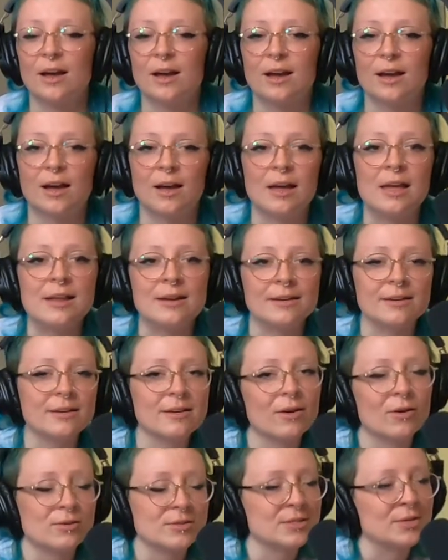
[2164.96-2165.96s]
And
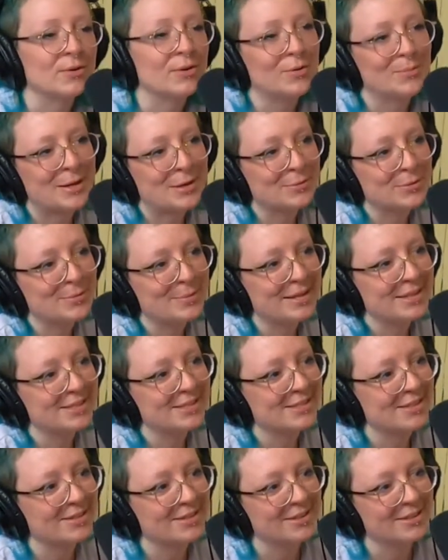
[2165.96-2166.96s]
also all my roommates
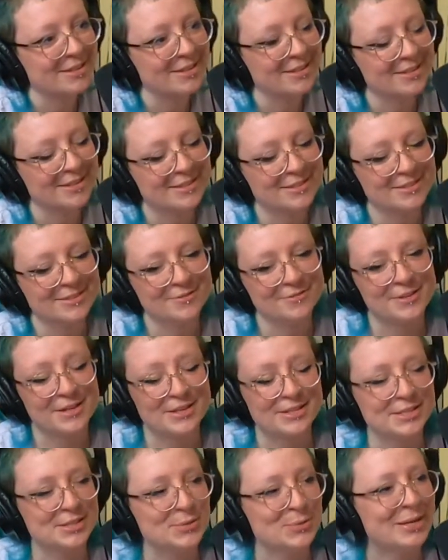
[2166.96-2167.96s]
are very
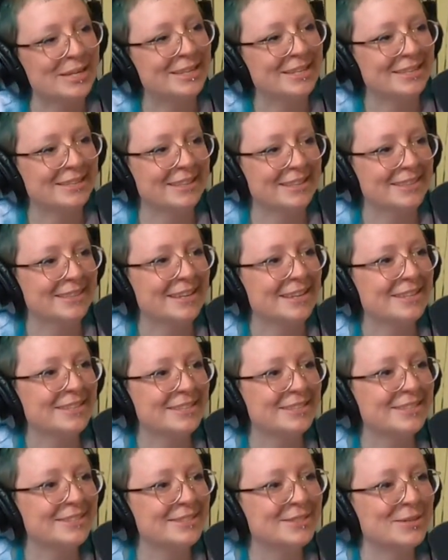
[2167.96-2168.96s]
sweet in that they
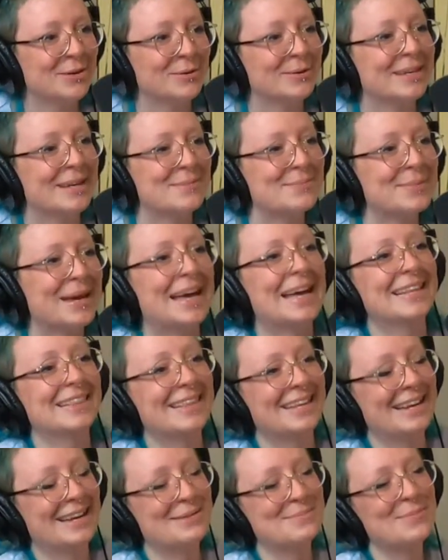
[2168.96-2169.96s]
don't get mad
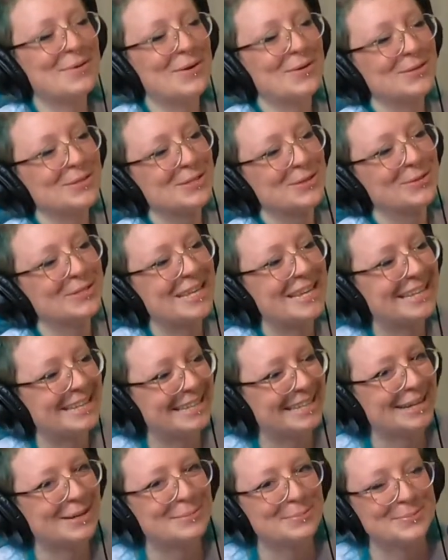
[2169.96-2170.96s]
that I'm also taking
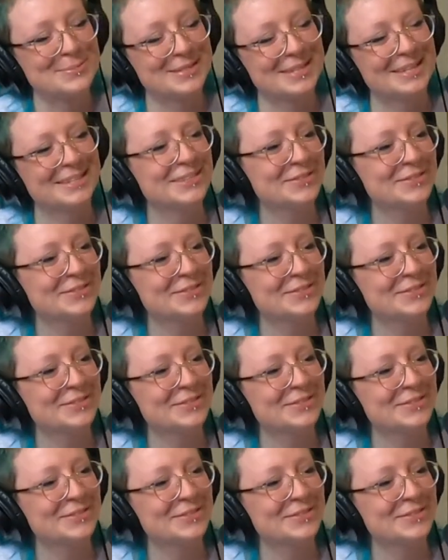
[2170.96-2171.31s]
up a ton of